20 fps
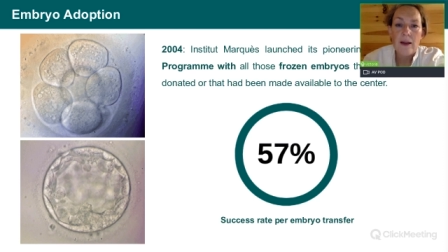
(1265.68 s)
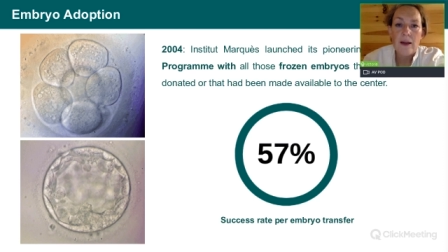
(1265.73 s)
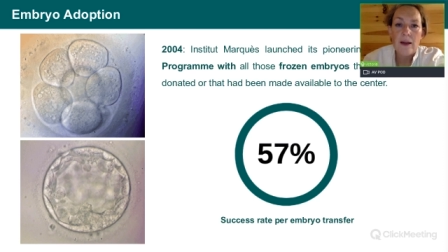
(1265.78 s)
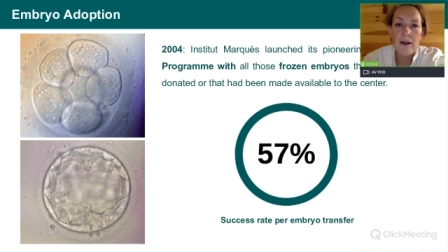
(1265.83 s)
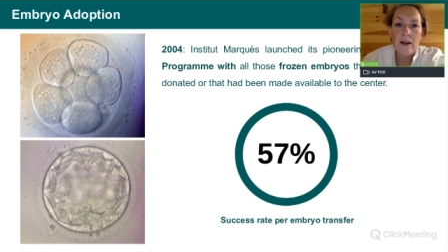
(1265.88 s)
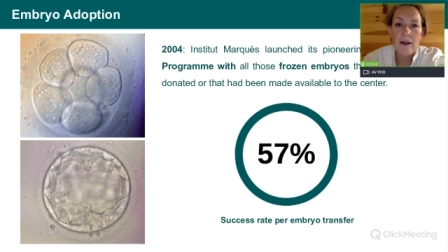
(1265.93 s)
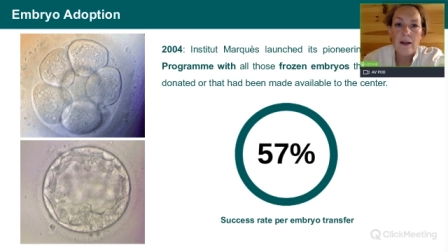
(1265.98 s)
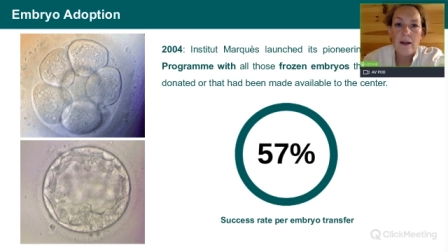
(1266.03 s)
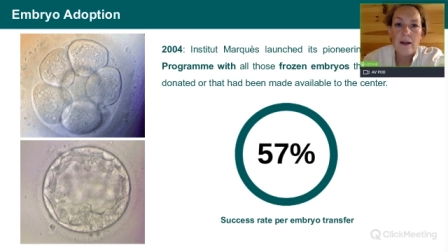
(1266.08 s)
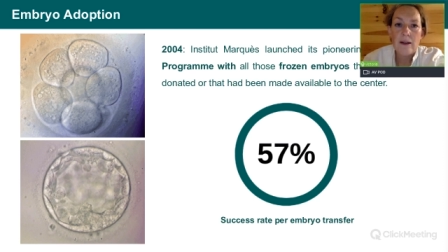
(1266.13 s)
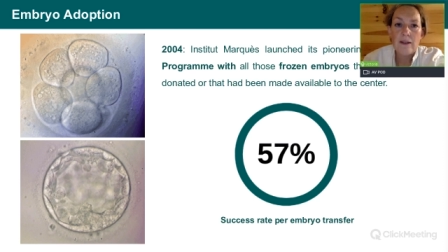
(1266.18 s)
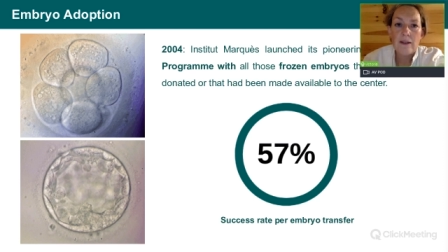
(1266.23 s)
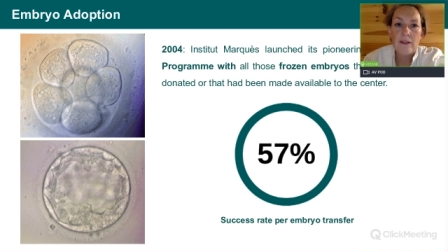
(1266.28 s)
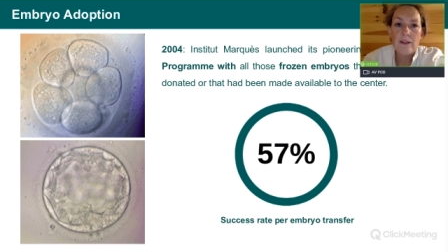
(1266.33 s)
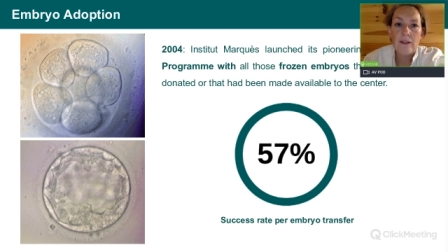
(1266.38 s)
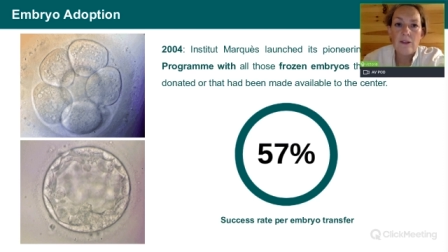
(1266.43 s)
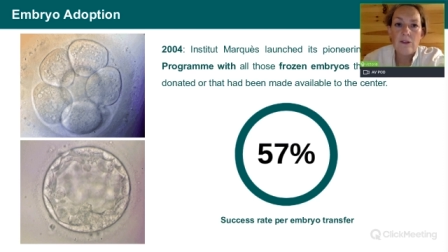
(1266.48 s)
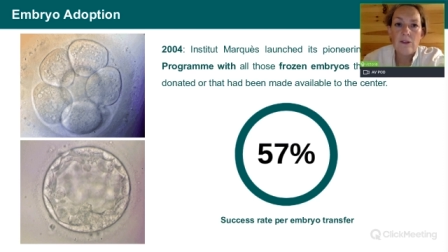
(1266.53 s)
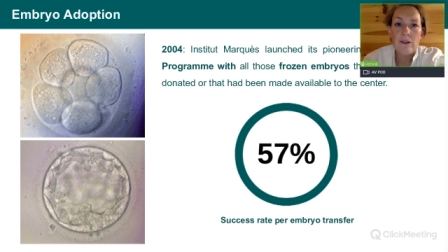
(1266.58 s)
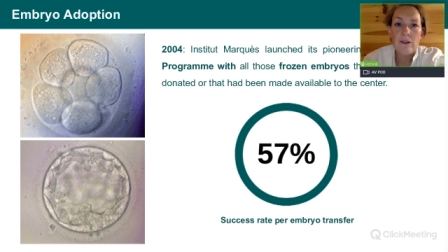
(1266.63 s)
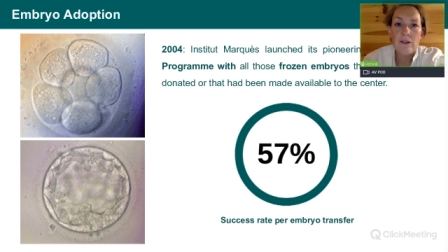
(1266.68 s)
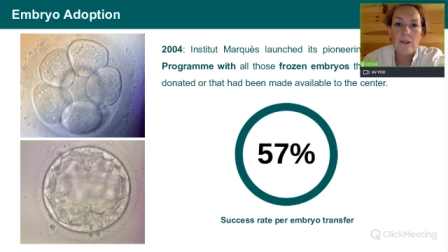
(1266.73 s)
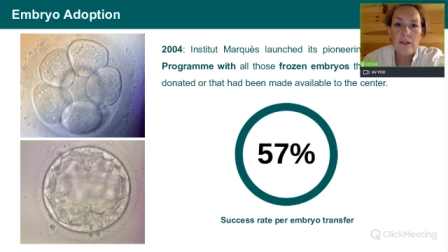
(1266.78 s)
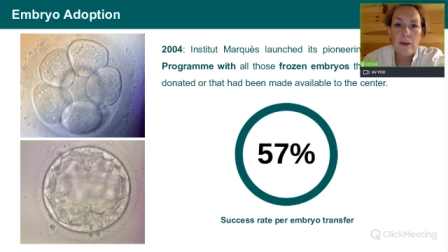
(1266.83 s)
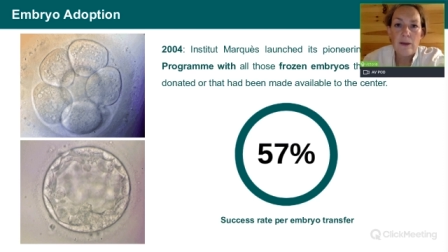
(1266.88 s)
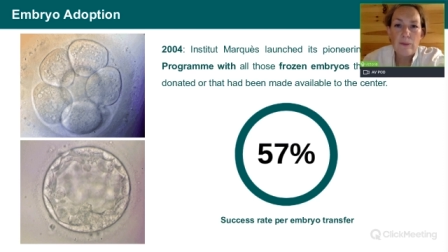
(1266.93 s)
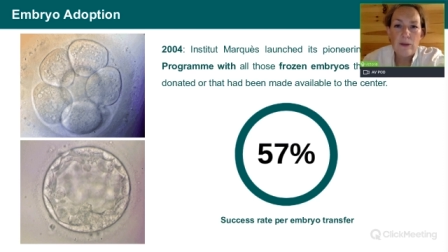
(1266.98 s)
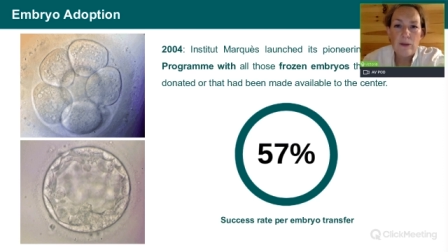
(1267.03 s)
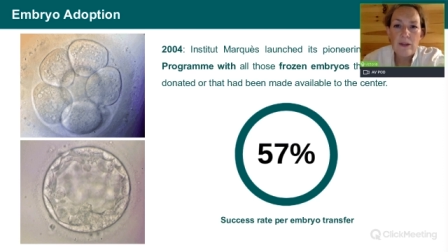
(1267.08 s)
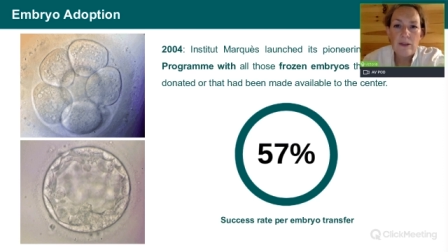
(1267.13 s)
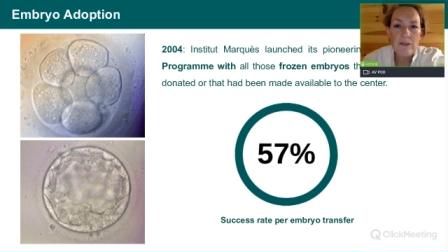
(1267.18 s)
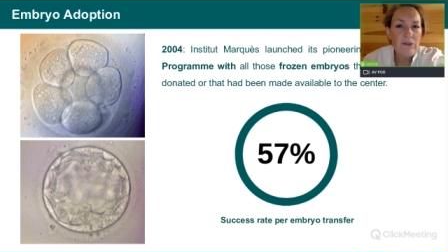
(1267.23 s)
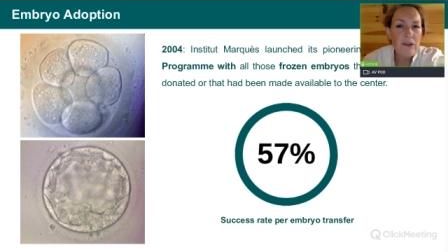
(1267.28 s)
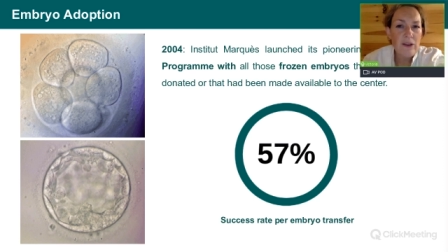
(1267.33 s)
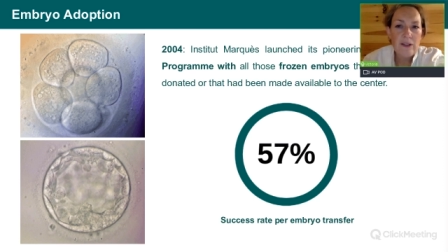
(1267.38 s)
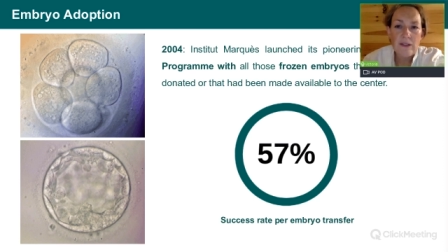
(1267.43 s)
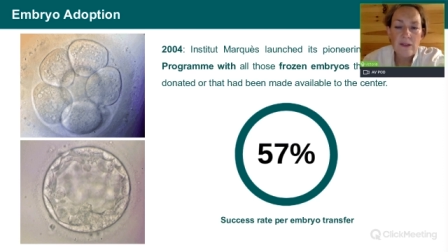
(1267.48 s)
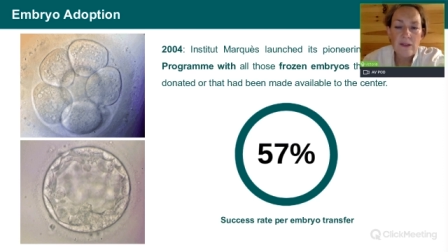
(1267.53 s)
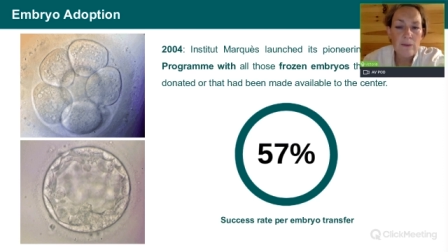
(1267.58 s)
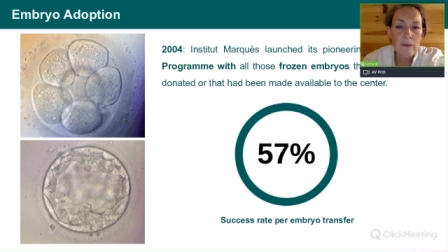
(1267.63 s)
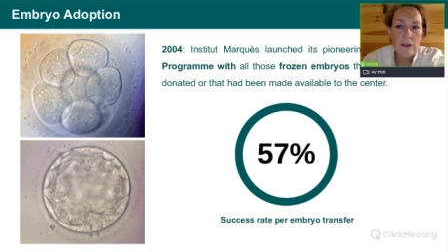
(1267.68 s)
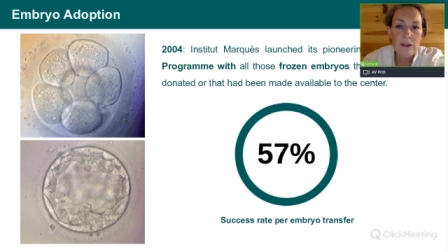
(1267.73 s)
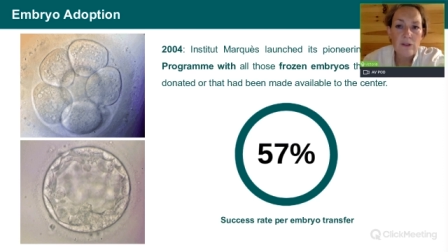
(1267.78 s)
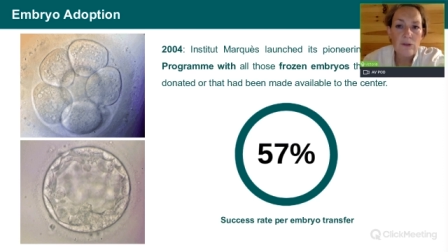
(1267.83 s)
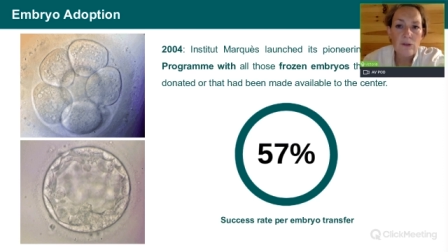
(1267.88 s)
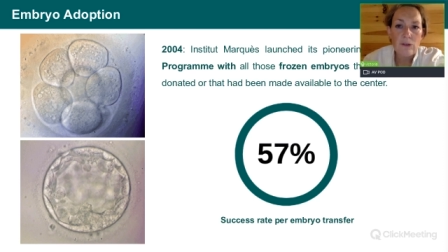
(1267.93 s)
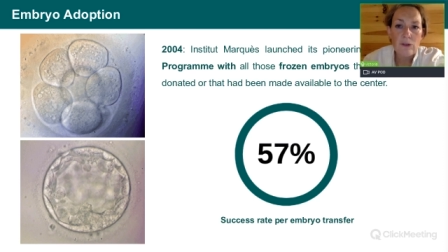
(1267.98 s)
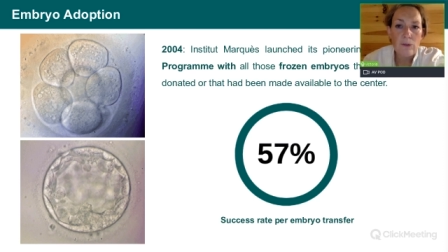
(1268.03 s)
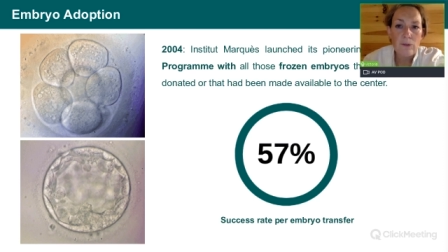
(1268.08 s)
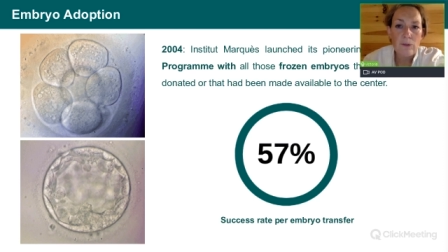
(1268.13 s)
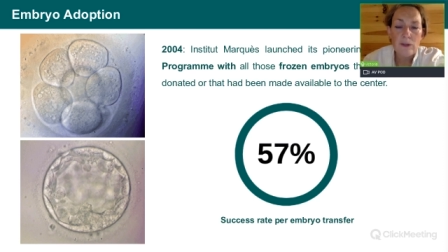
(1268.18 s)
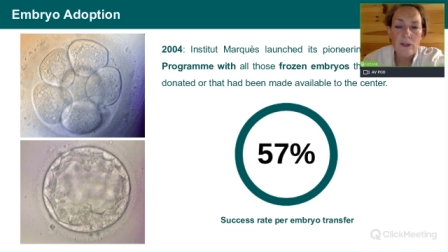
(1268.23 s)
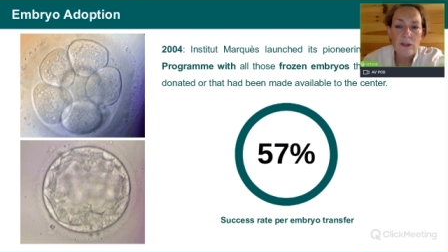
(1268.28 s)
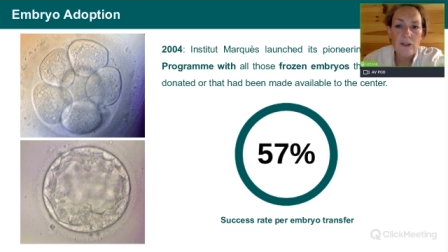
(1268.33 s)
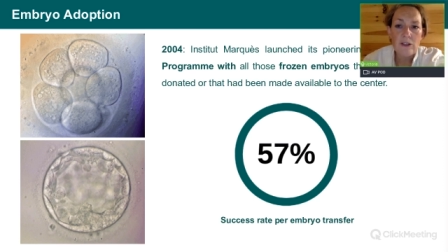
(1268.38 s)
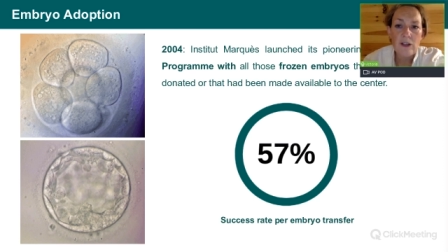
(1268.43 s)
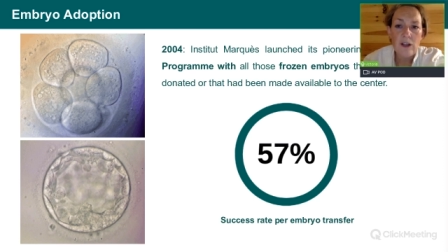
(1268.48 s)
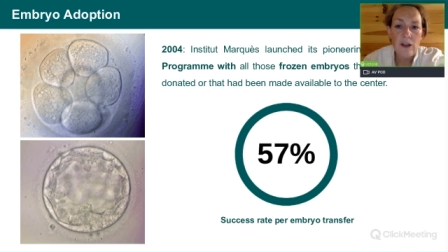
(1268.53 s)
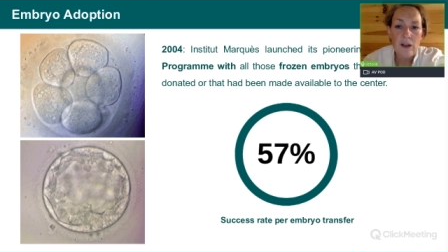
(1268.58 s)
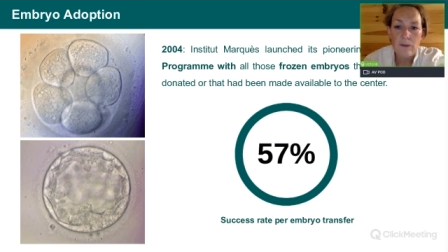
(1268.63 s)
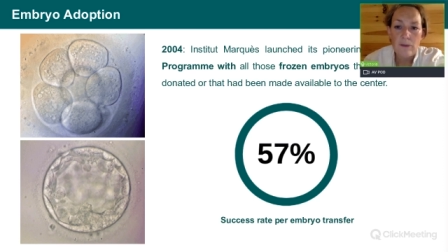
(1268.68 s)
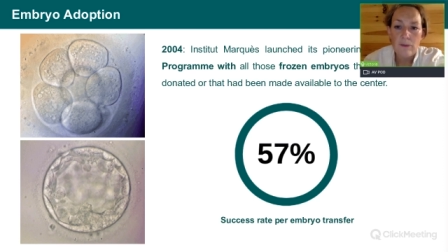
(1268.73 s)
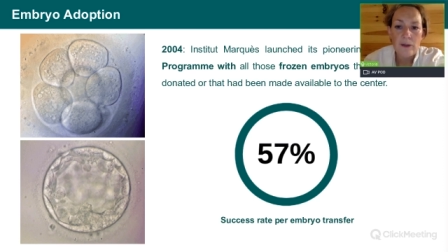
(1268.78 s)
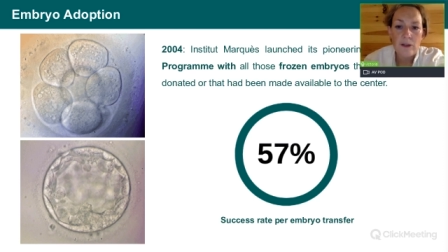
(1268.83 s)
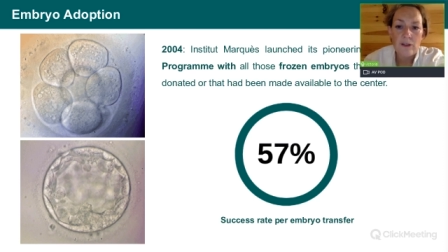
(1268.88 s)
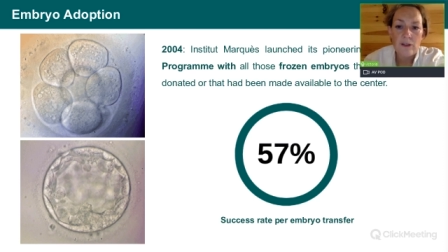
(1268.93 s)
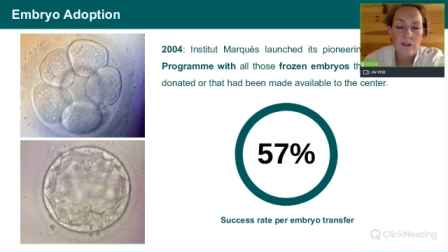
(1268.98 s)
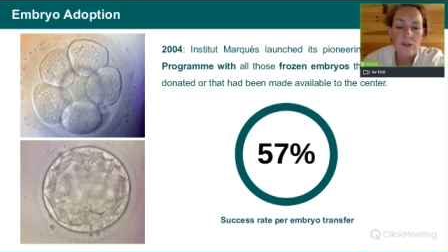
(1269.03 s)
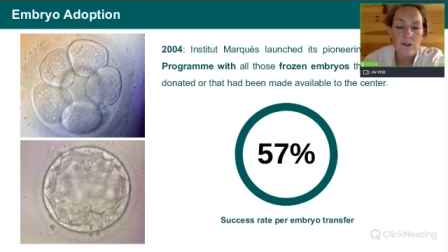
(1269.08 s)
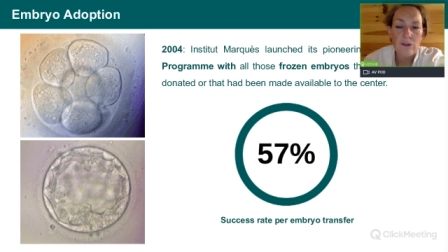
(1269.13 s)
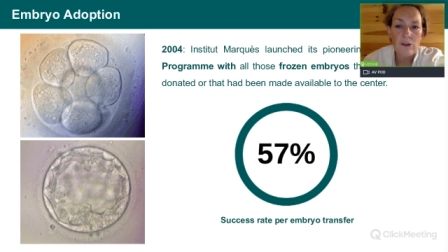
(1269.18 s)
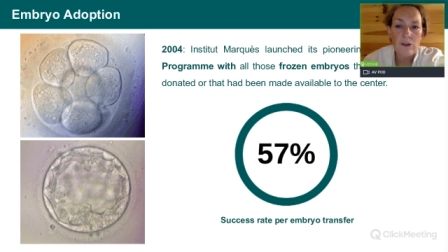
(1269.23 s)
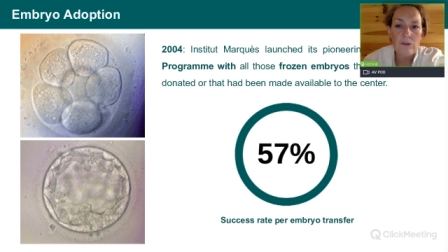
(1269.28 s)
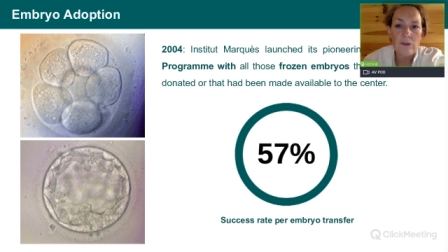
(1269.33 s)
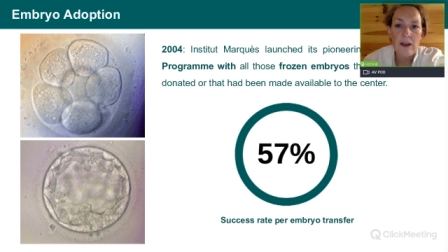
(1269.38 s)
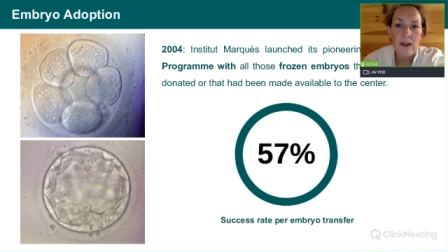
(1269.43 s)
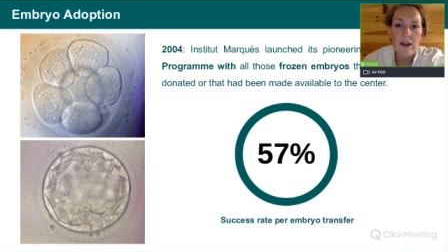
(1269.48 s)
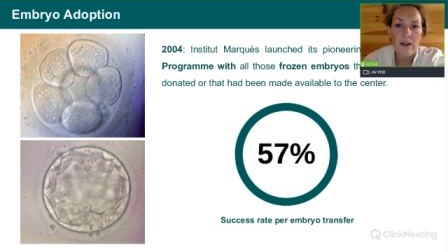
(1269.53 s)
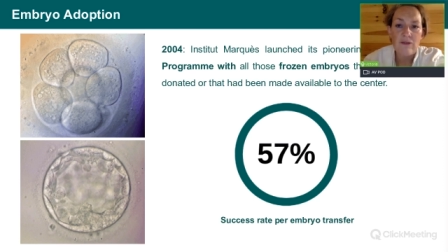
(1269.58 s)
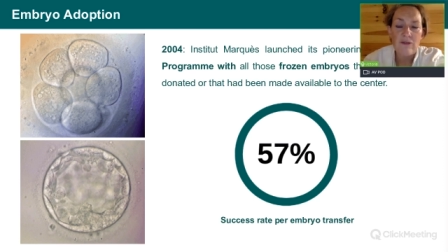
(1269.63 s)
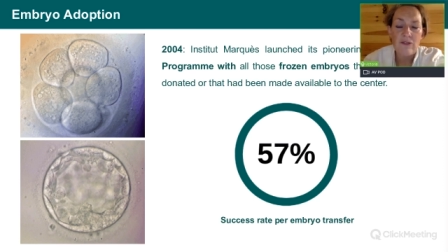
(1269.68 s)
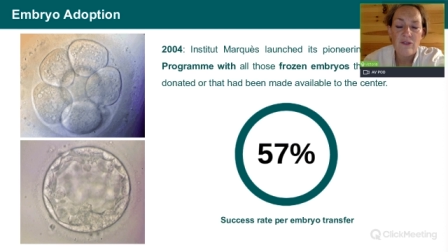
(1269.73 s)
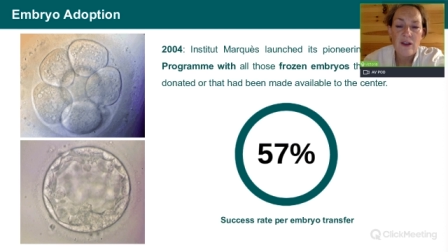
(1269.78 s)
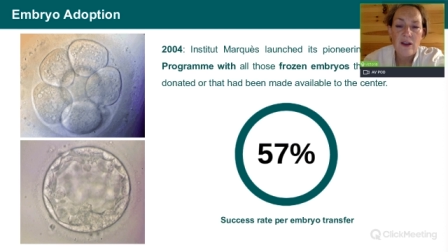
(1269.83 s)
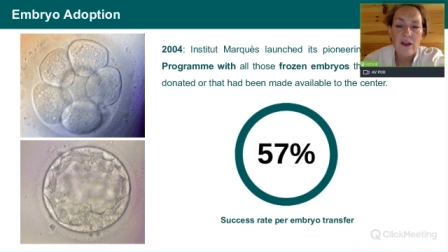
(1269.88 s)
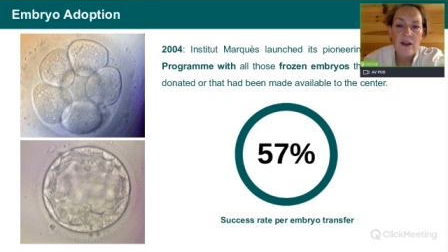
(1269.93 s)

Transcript: Uh, so conceptually, it's very similar to adopting a child because you don't have